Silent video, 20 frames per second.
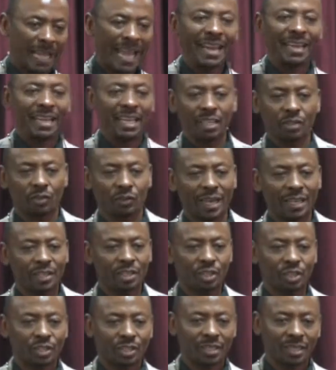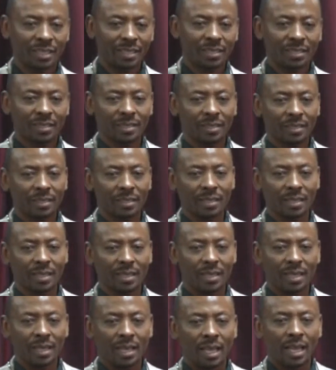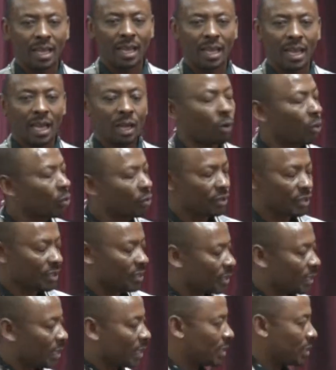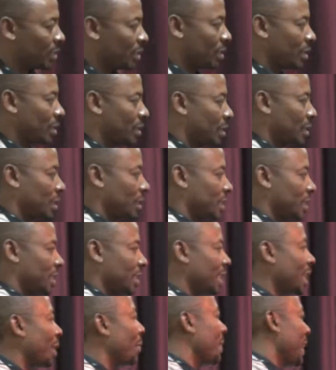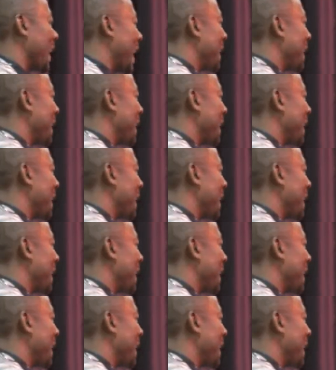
and his righteousness, and all these things shall be